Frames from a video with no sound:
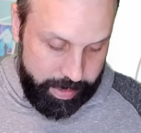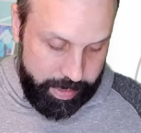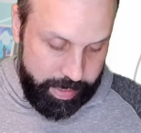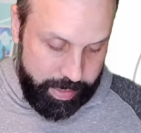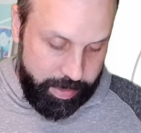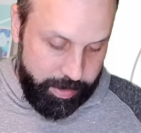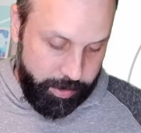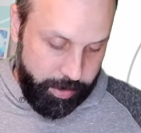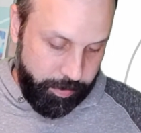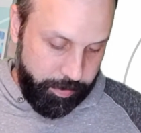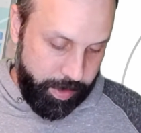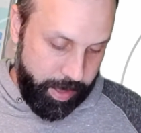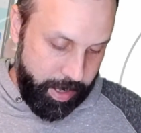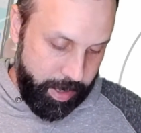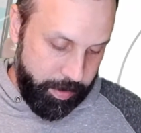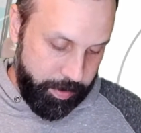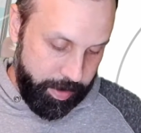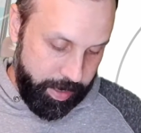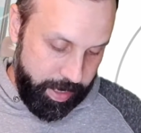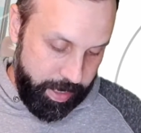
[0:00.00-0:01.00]
So if they
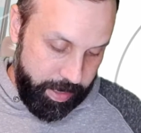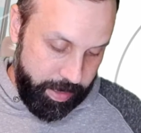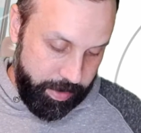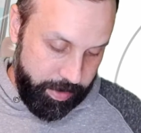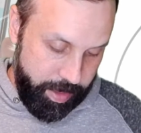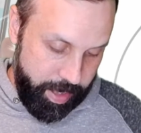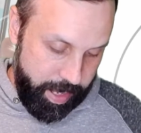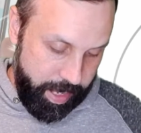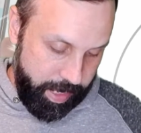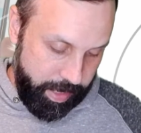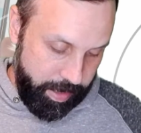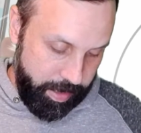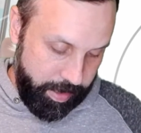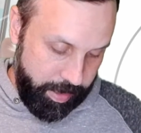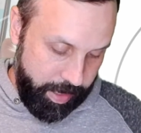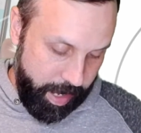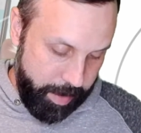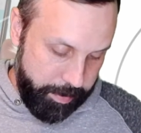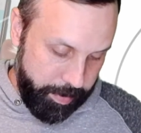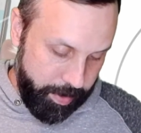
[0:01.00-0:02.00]
go in here, they can
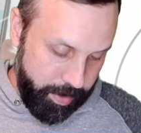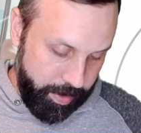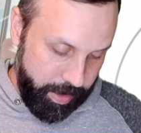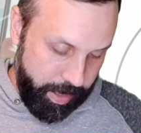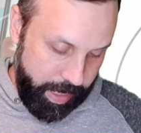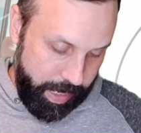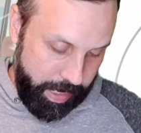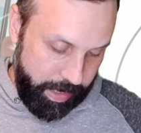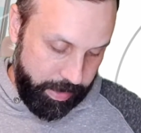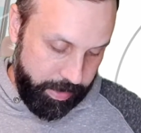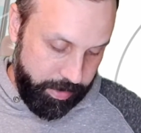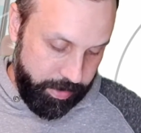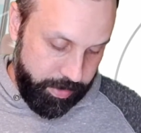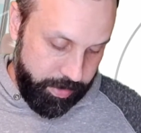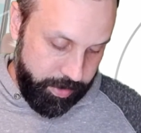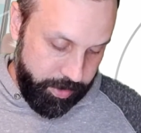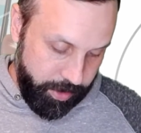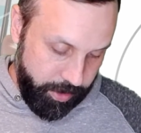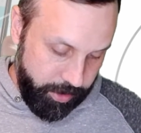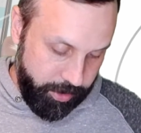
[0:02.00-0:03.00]
tap on a
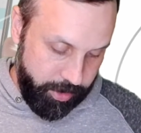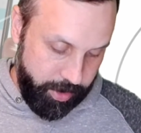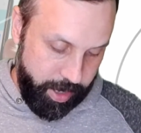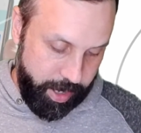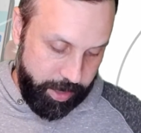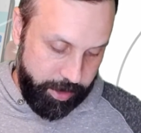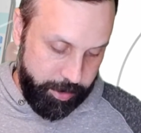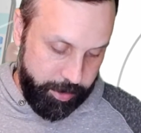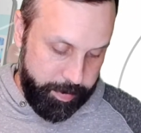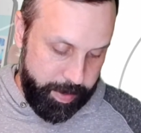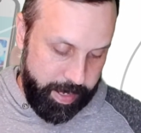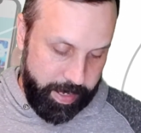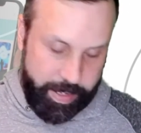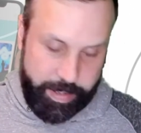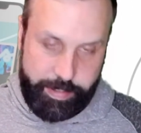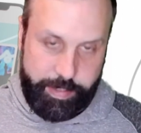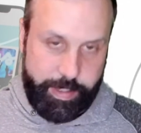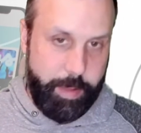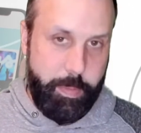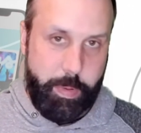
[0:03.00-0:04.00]
church announcement
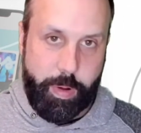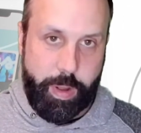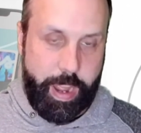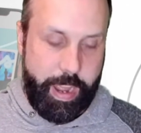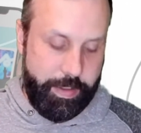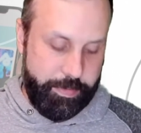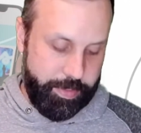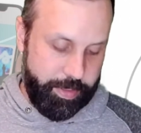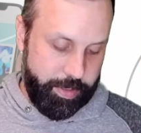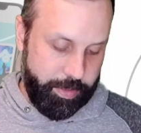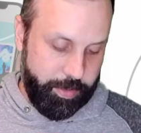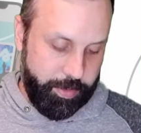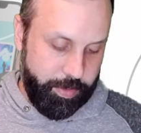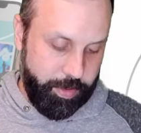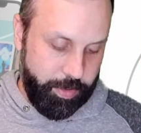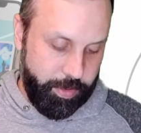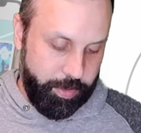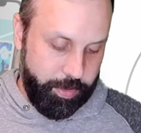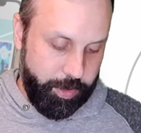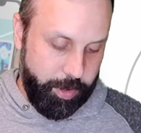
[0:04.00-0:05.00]
because they won't have the
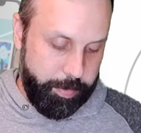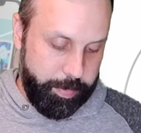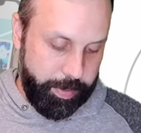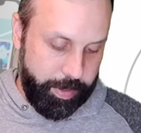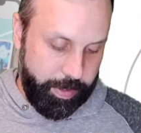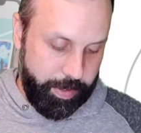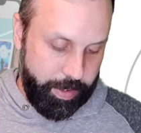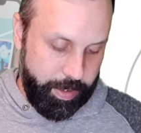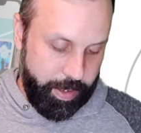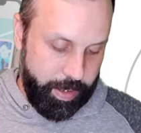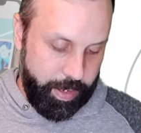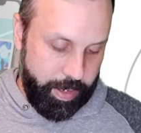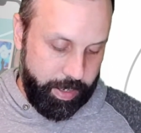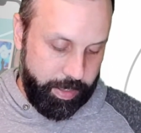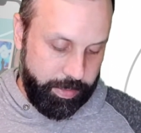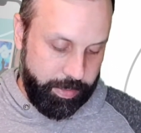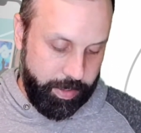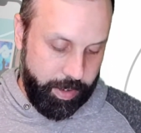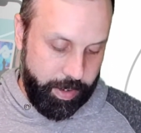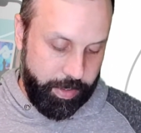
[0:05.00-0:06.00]
group.
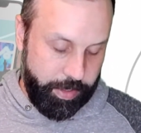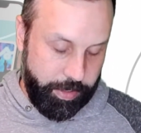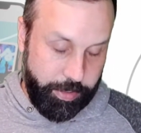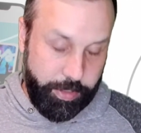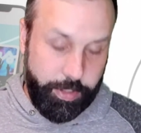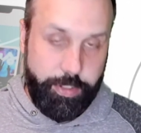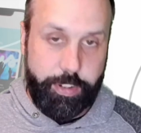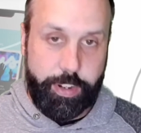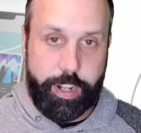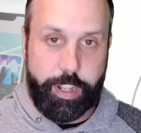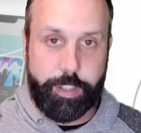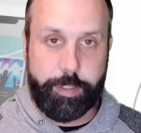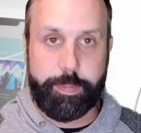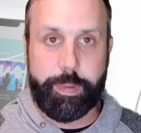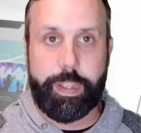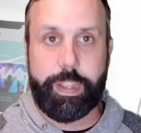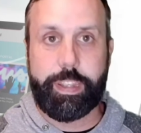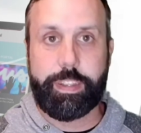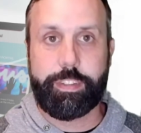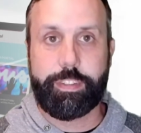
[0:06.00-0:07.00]
The church
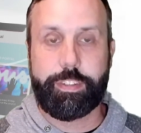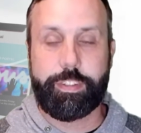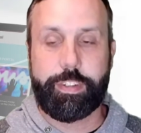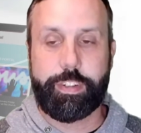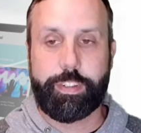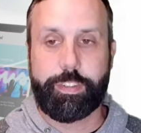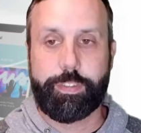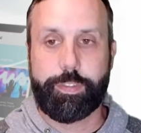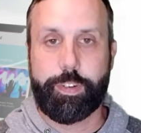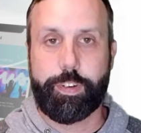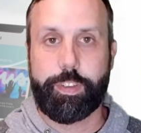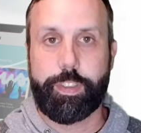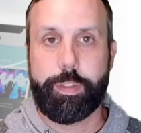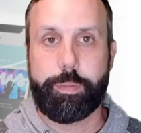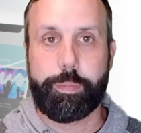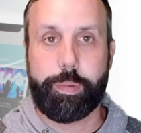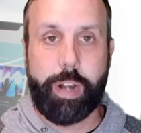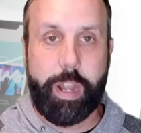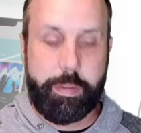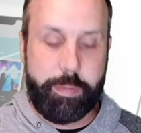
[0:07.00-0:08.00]
announcement is just for the
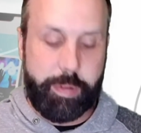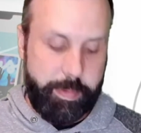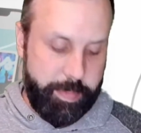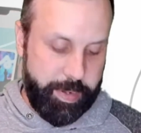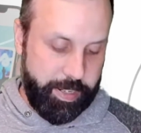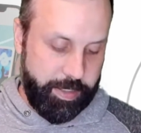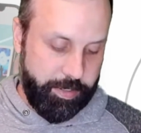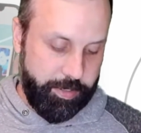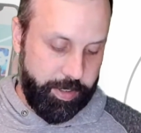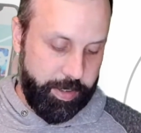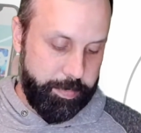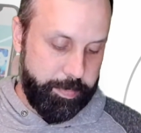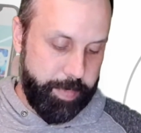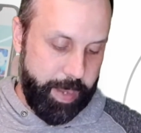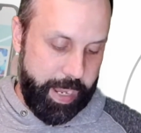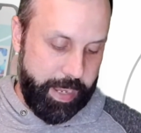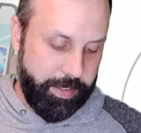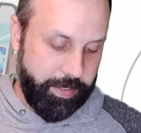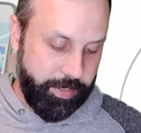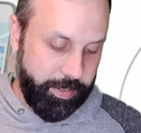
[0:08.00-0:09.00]
primary ministry
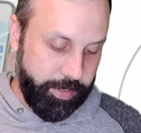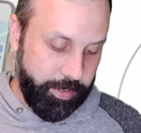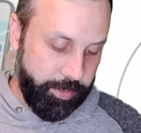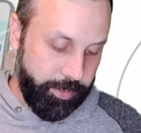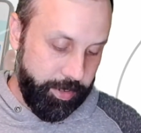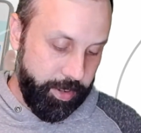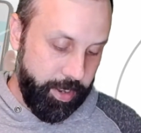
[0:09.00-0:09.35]
pastors.